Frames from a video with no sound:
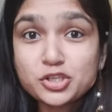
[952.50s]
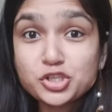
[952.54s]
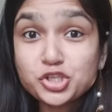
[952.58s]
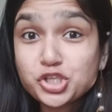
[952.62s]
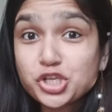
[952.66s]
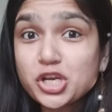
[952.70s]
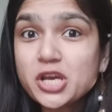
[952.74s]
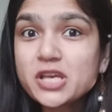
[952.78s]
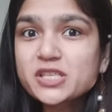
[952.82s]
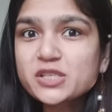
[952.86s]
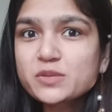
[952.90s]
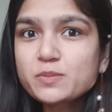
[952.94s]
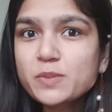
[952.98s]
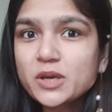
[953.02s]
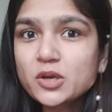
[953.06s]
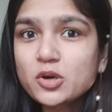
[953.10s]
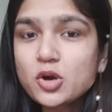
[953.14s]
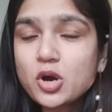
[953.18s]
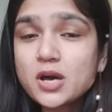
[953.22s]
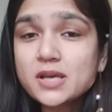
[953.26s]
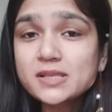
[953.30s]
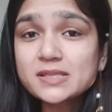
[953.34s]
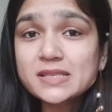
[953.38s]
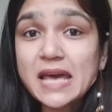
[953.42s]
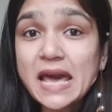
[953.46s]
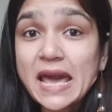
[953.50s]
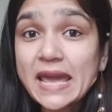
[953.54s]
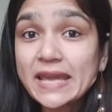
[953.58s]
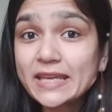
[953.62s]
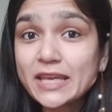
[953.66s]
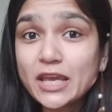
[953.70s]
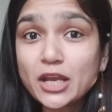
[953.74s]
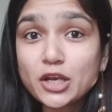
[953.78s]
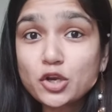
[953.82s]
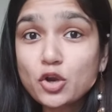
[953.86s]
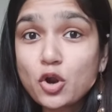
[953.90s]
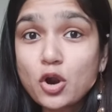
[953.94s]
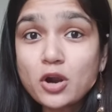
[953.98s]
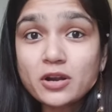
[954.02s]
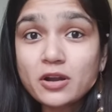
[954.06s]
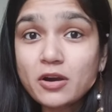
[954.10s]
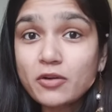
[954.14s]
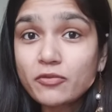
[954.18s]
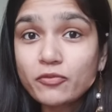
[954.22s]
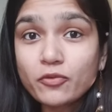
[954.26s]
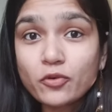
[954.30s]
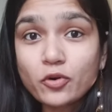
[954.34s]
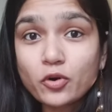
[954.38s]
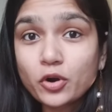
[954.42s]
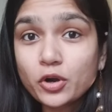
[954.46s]
Just because I cannot
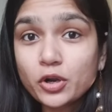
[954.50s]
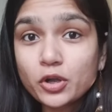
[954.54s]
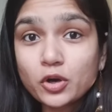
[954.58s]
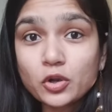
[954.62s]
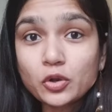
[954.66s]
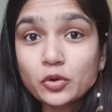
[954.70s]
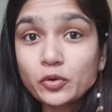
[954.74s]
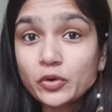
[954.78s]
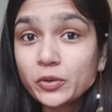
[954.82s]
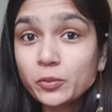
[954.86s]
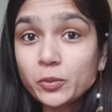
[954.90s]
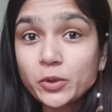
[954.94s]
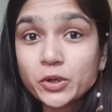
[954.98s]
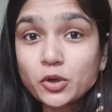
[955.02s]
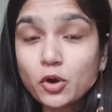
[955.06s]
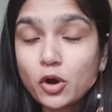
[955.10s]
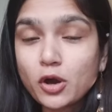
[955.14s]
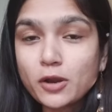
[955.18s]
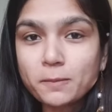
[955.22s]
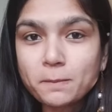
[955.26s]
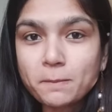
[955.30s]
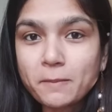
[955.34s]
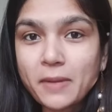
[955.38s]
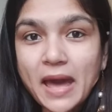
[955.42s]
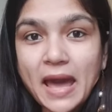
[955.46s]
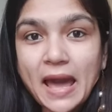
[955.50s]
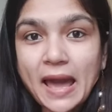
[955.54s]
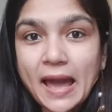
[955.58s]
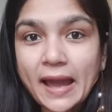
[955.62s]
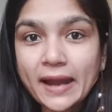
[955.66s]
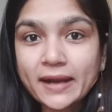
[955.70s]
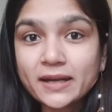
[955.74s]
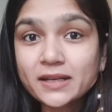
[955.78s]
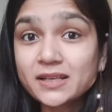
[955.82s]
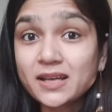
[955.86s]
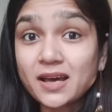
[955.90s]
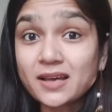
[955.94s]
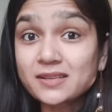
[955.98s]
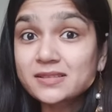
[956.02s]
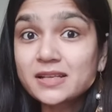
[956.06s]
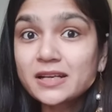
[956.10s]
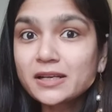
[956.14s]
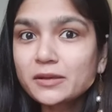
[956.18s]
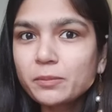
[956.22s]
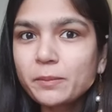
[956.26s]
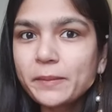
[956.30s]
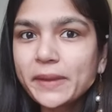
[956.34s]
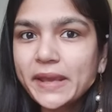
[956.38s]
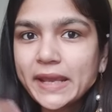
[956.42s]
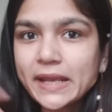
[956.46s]
afford a Louis Vuitton bag
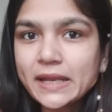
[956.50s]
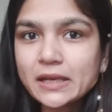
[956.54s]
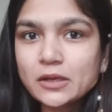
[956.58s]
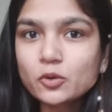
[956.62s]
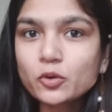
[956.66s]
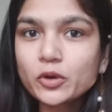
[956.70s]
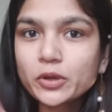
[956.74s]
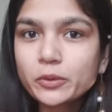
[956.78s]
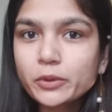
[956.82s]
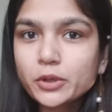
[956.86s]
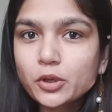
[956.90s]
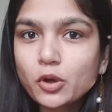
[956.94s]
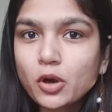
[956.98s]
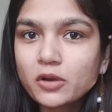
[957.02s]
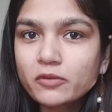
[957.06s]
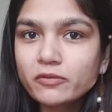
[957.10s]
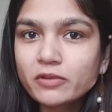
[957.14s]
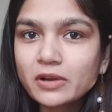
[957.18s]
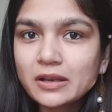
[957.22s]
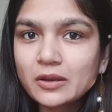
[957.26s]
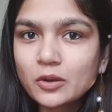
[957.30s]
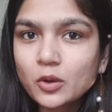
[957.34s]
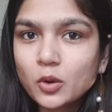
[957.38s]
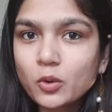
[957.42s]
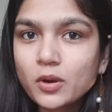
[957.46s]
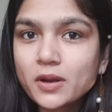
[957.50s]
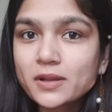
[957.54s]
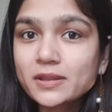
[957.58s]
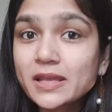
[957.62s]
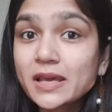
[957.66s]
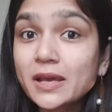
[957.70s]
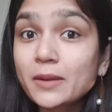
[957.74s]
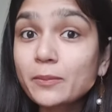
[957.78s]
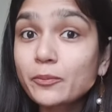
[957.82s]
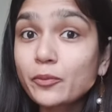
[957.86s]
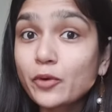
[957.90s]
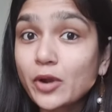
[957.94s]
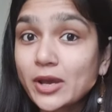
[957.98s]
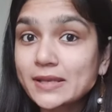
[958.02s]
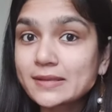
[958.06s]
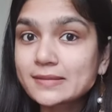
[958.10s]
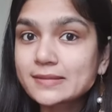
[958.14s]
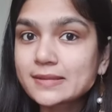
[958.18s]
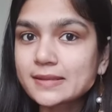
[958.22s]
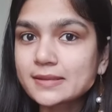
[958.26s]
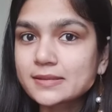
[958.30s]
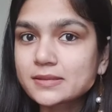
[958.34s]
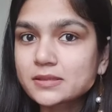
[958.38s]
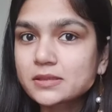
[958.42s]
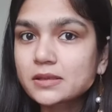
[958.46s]
doesn't mean Louis Vuitton will lower their
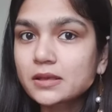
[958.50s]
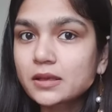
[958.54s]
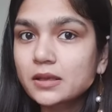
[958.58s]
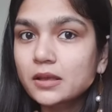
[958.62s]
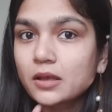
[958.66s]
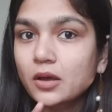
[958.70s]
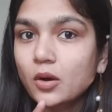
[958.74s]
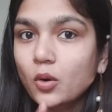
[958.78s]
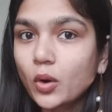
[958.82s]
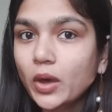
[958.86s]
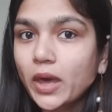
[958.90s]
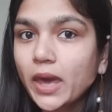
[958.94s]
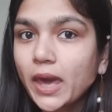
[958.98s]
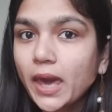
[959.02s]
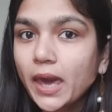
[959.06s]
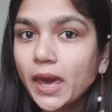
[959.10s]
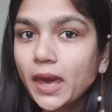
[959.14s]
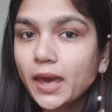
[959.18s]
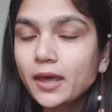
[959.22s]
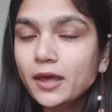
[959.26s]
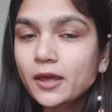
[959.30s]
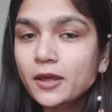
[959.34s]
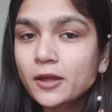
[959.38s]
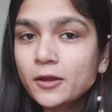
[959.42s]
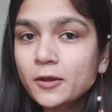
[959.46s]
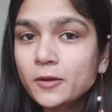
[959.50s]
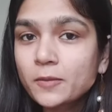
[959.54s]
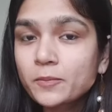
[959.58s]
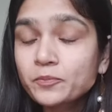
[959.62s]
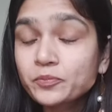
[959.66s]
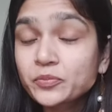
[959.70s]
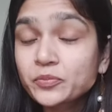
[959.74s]
prices. Okay?